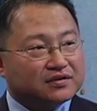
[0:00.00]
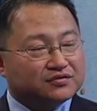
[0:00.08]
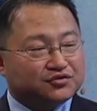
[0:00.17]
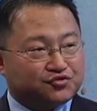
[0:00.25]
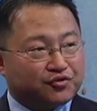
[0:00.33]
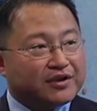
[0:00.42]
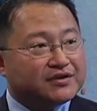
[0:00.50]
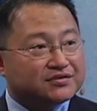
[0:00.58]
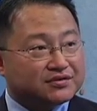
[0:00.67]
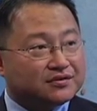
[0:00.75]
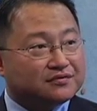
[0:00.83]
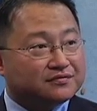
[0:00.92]

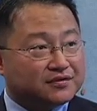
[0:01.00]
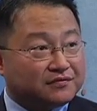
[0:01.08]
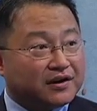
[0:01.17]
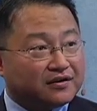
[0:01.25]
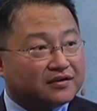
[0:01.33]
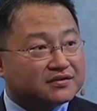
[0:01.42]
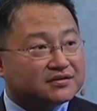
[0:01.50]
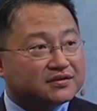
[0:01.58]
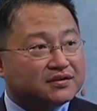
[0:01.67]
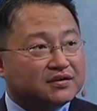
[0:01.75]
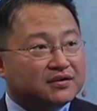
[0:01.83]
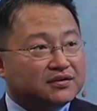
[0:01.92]
strains of the virus.
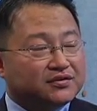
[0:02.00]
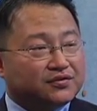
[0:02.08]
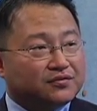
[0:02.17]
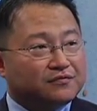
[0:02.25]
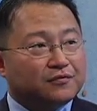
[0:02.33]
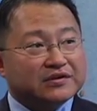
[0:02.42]
So, for